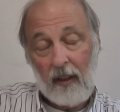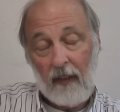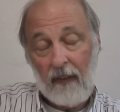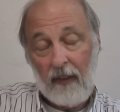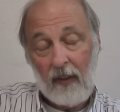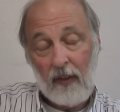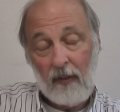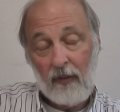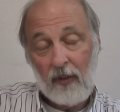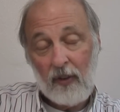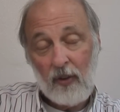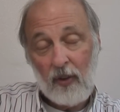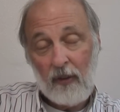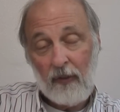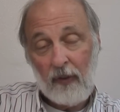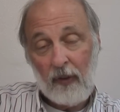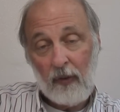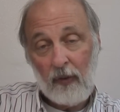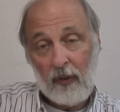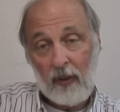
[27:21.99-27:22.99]
there are two
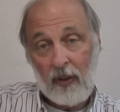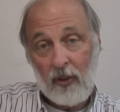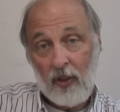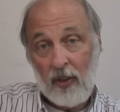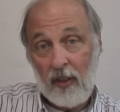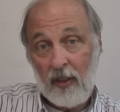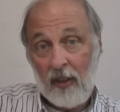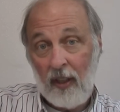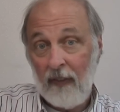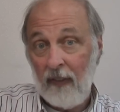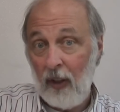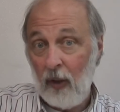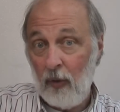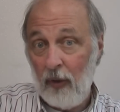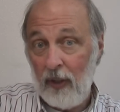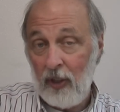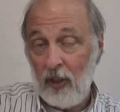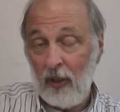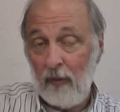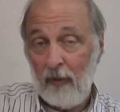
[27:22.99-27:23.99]
different religions, then the
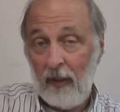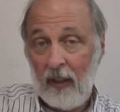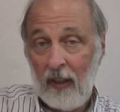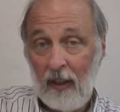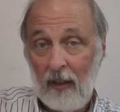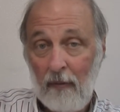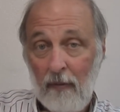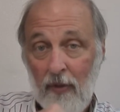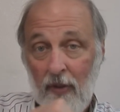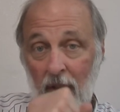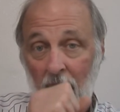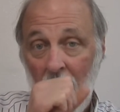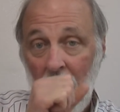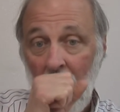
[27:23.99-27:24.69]
question becomes,